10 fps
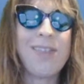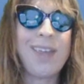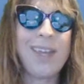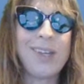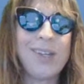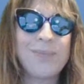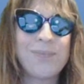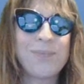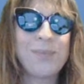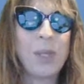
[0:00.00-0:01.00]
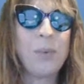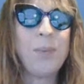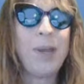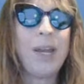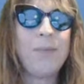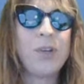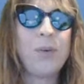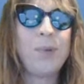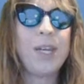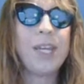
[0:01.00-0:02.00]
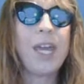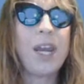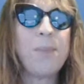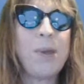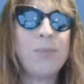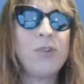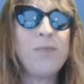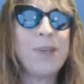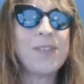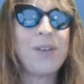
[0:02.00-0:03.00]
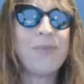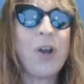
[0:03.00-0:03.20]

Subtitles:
I think. We might have to open it again. I may prove myself